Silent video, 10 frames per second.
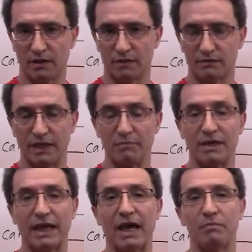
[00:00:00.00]
they
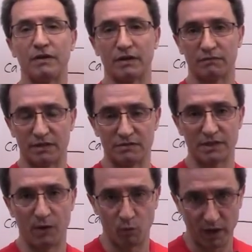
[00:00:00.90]
may appear in
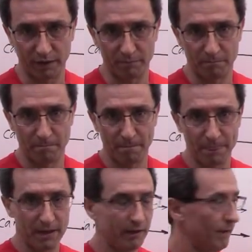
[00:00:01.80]
someone.
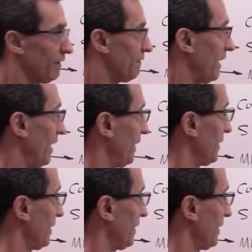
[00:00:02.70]
Then